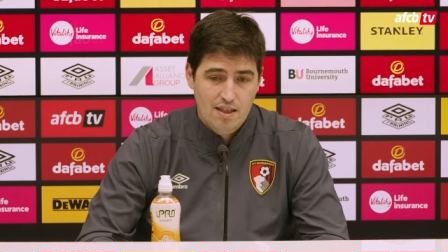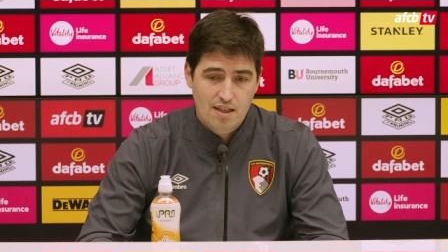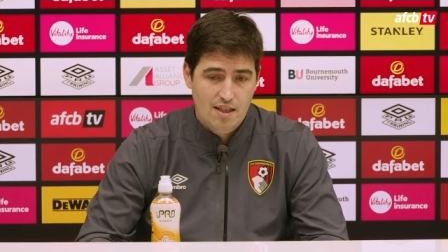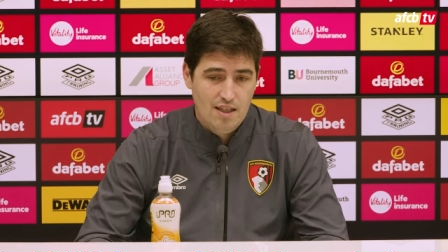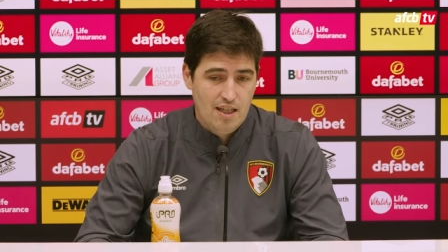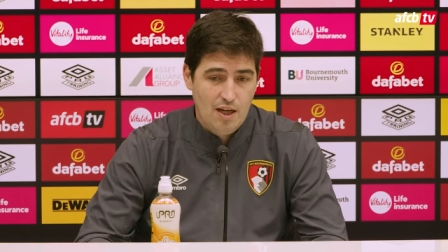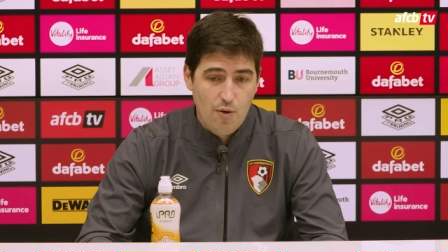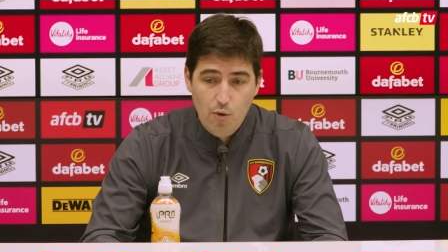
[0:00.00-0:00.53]

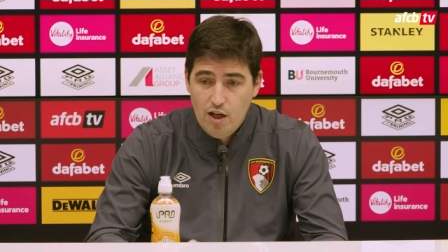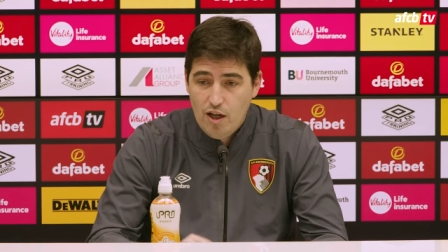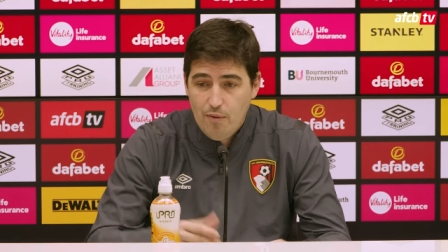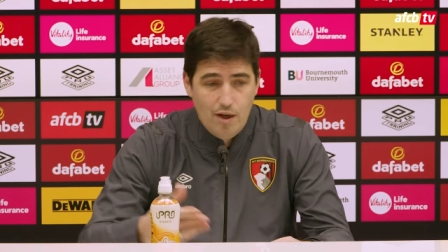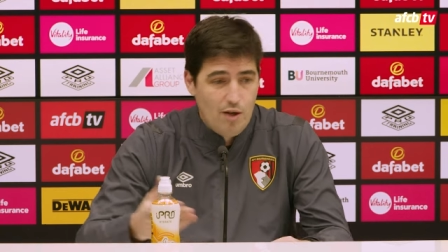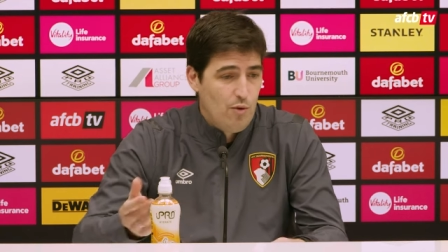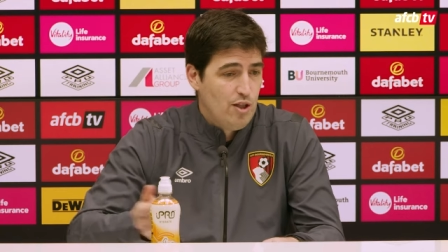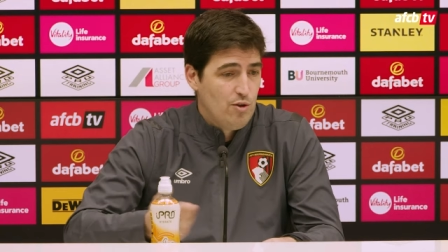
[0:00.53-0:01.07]
I will
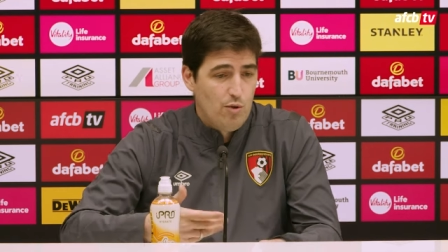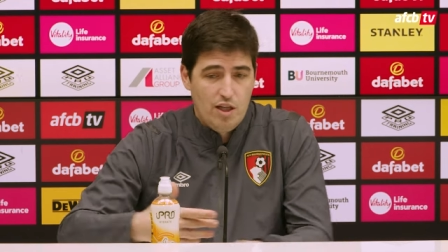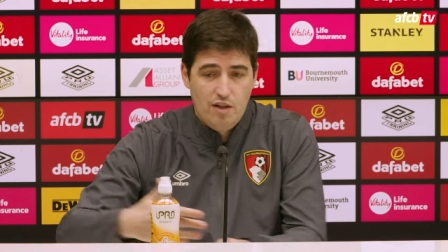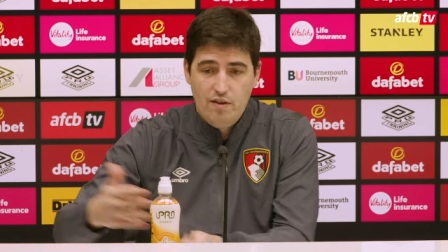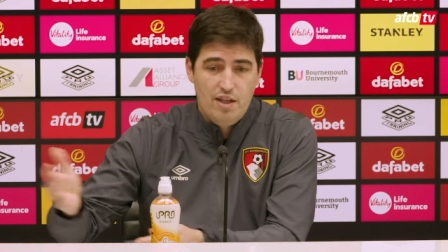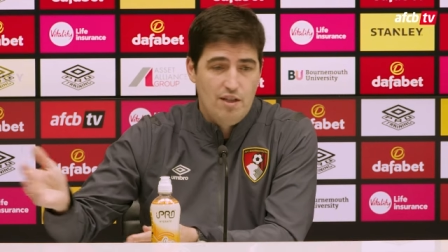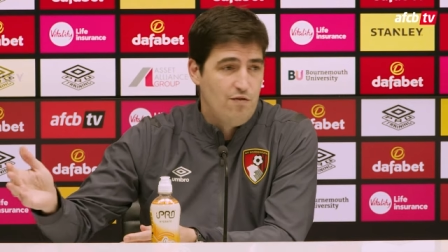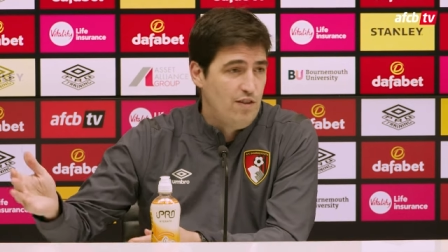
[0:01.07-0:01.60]
evaluate
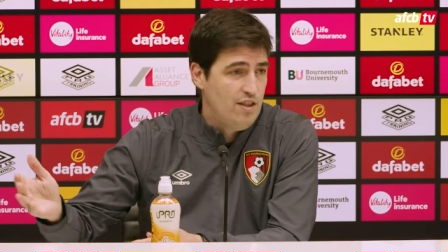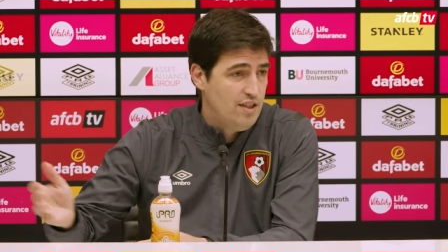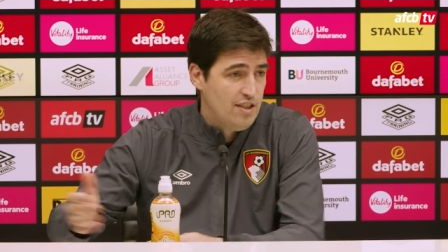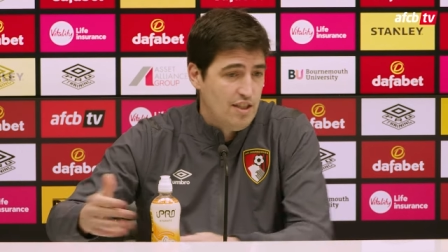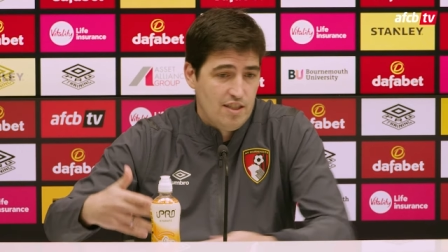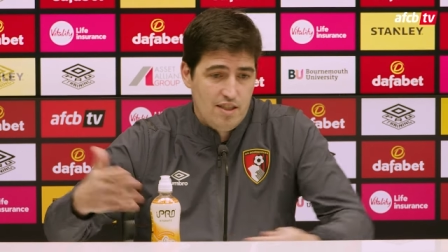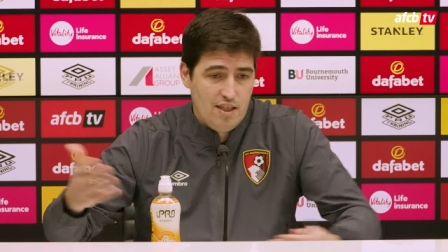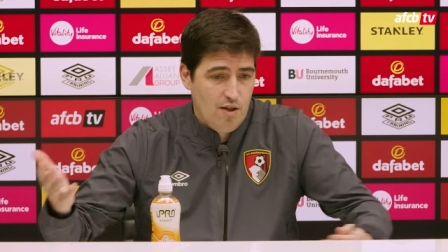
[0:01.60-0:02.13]
whenever it
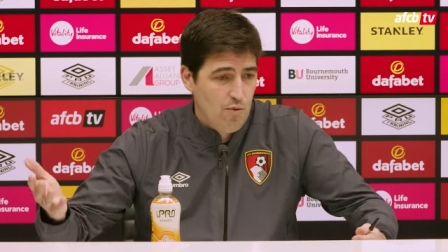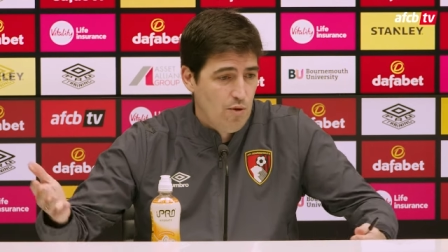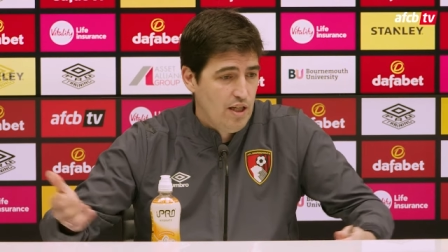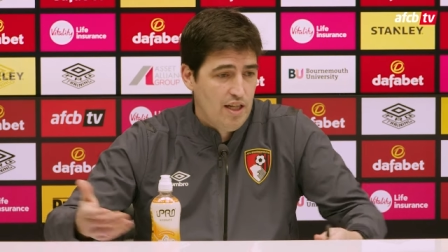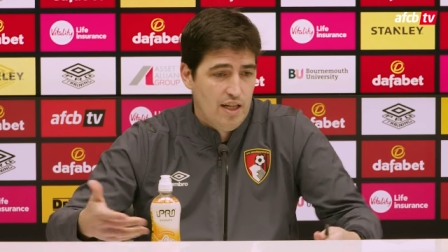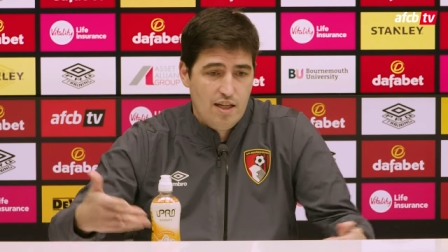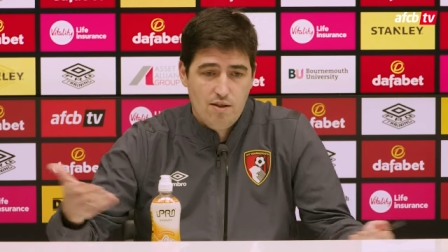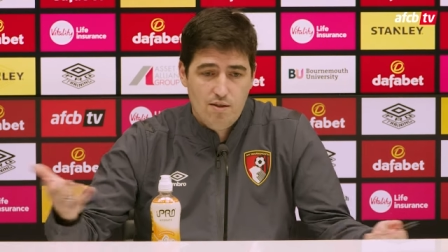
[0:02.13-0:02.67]
finishes, how we
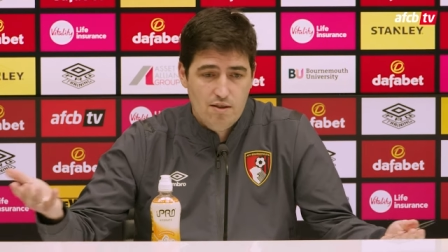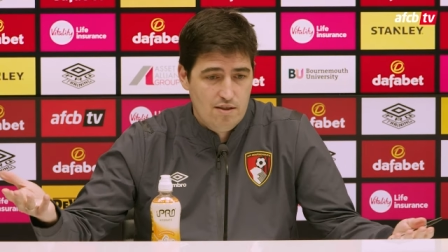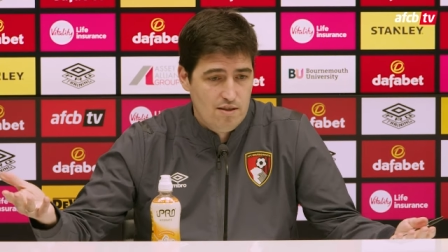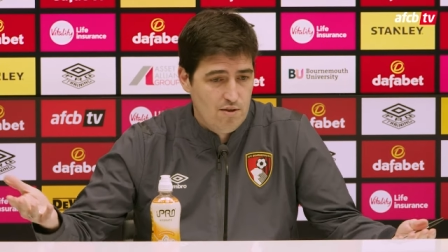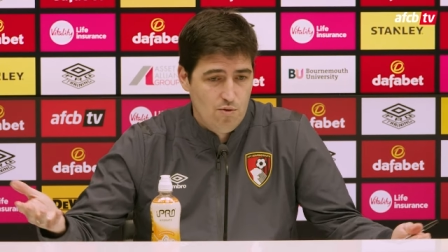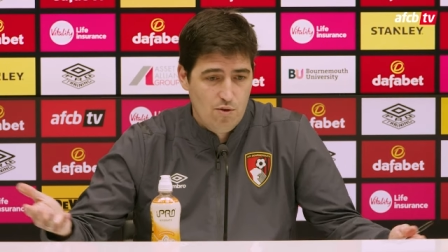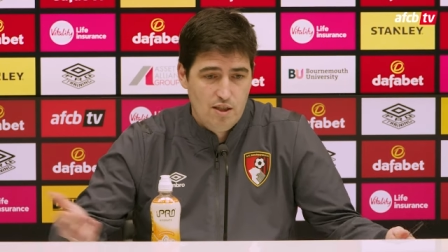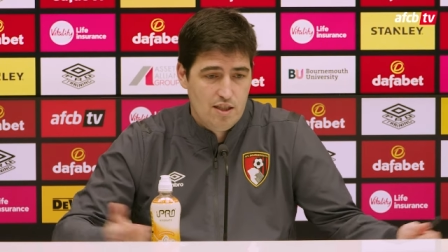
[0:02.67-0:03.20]
are,
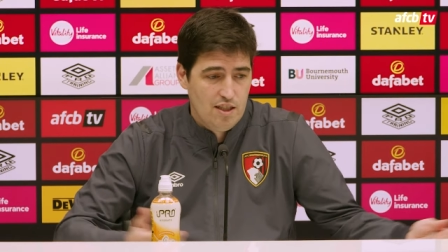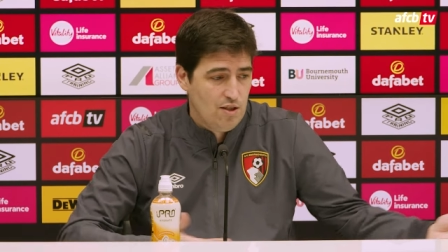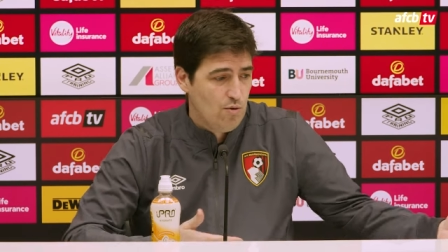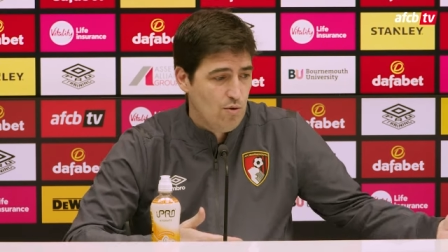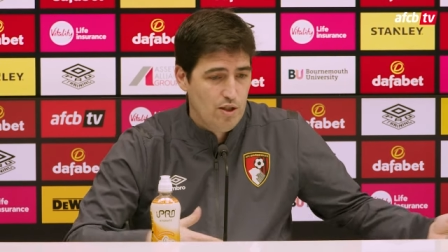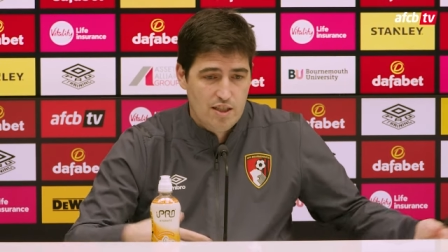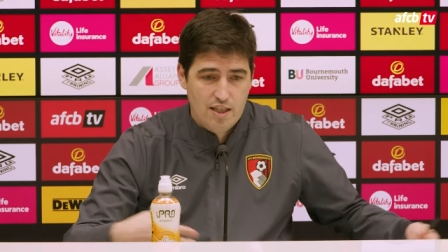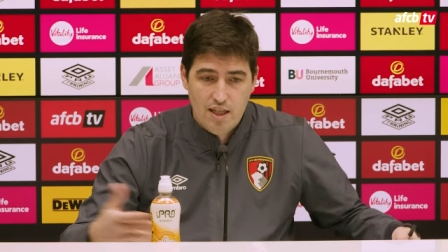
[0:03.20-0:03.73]
who is in,
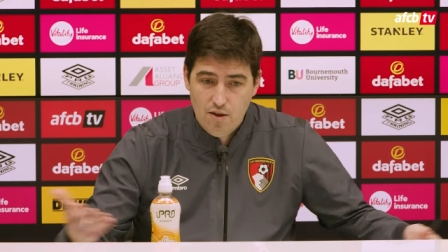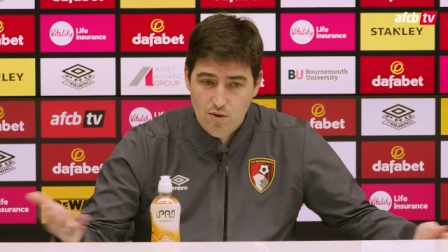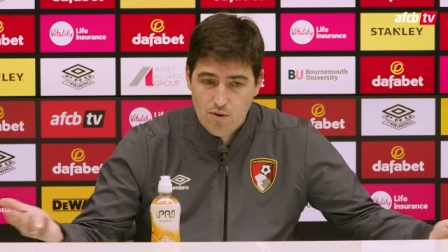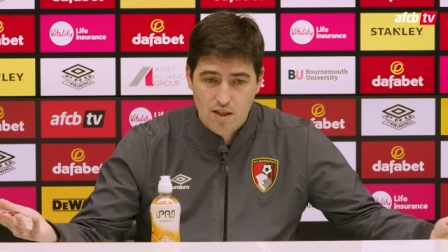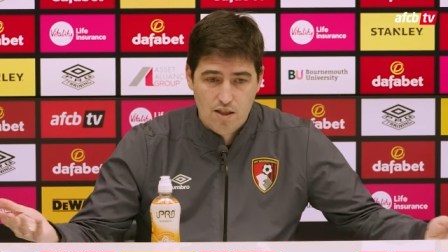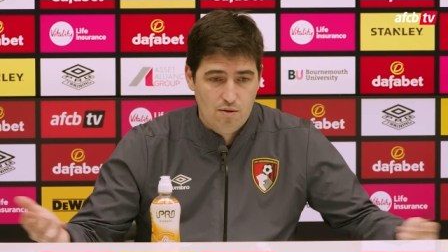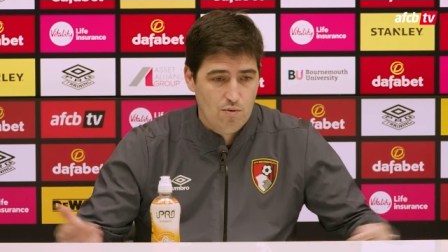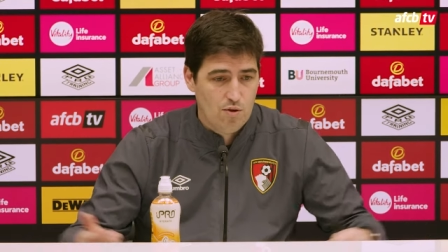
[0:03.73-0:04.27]
who is out,
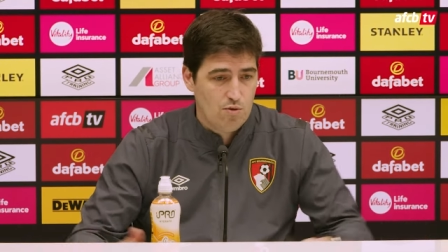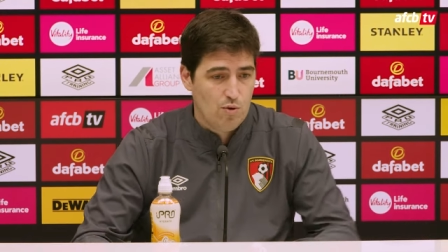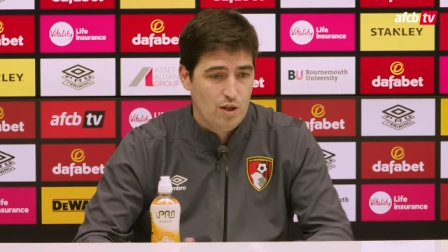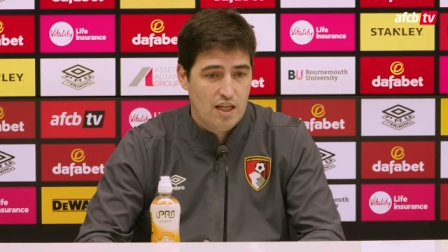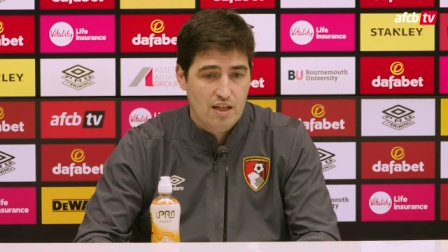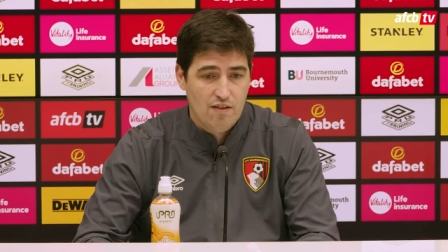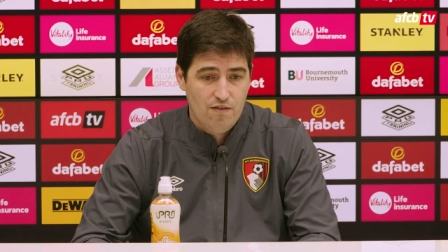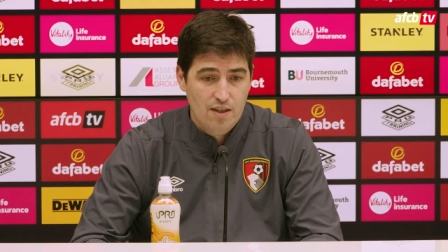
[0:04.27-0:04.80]
and what we
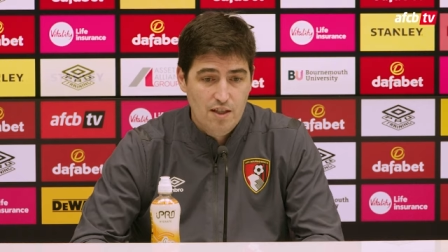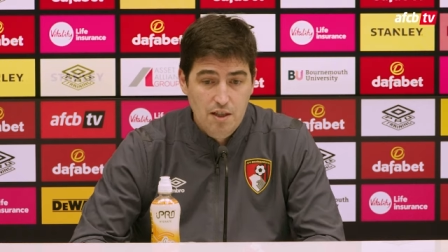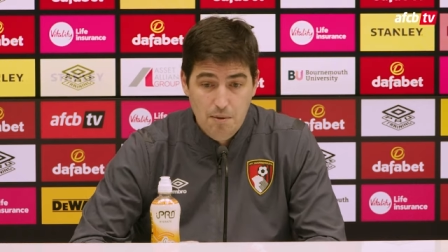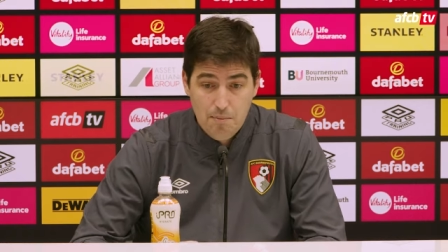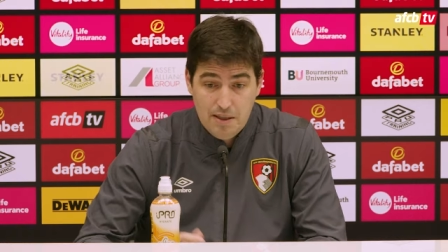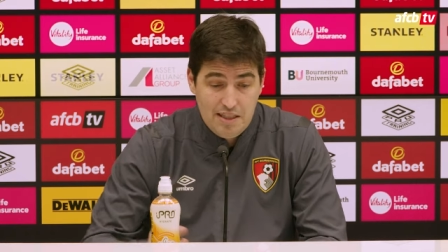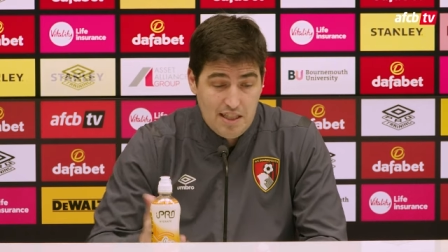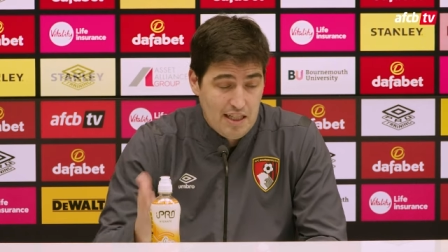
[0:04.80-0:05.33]
have.
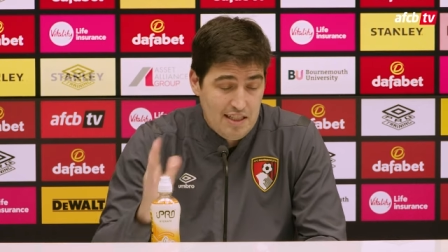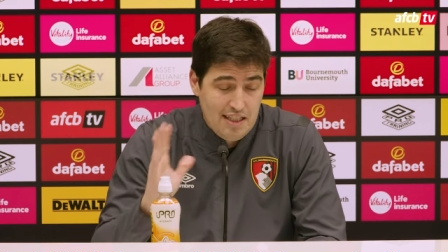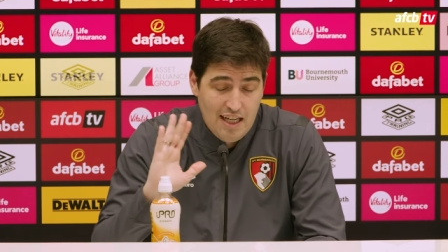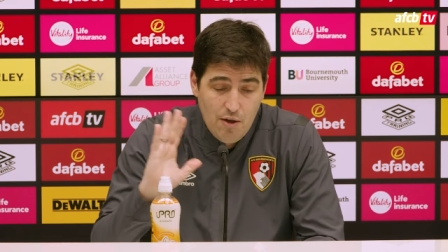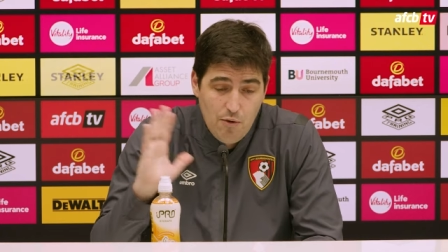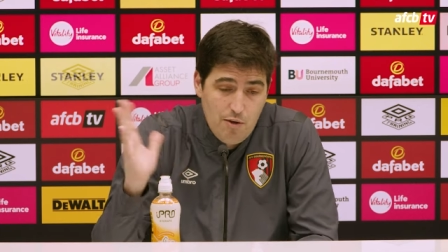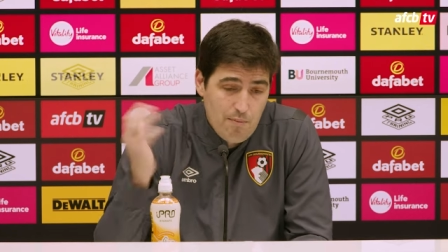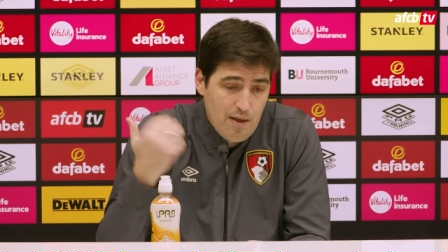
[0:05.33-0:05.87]
But right
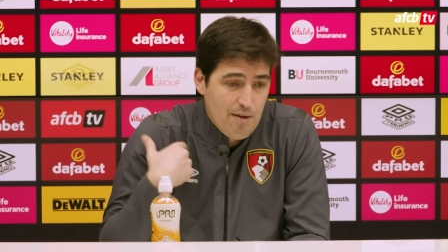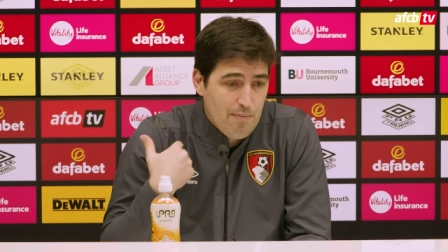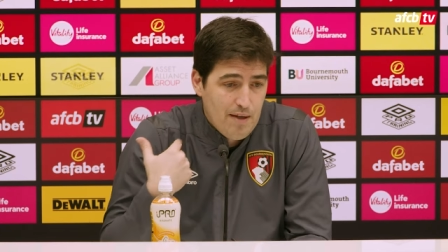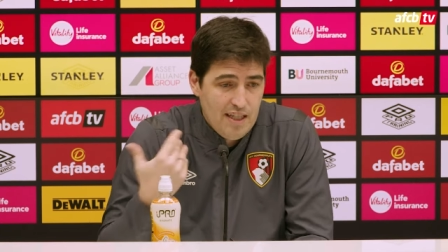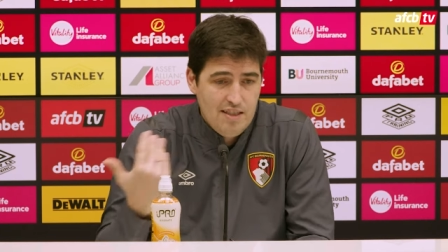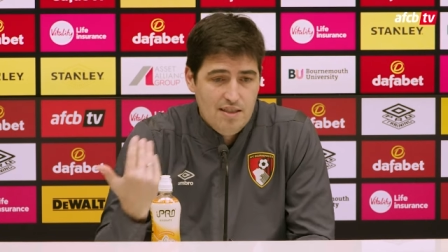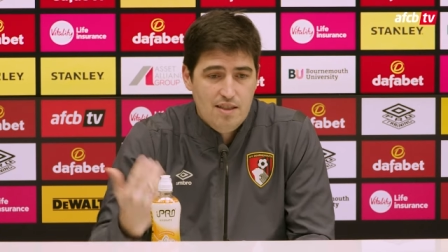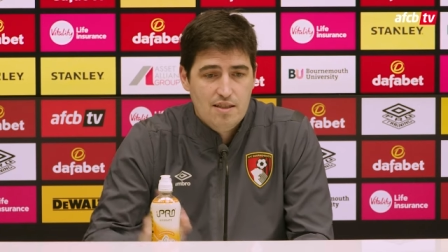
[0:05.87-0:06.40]
now, in my
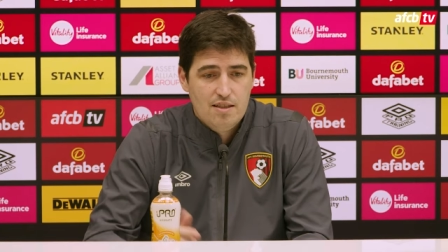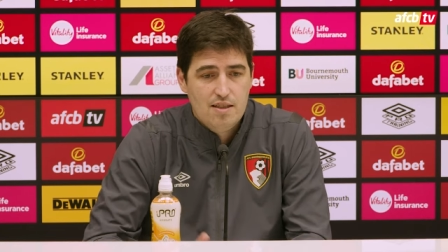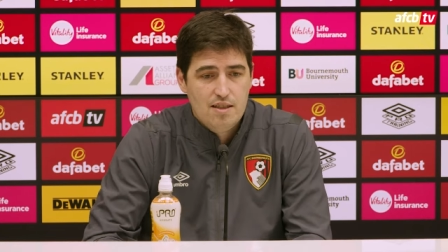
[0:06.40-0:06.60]
mind,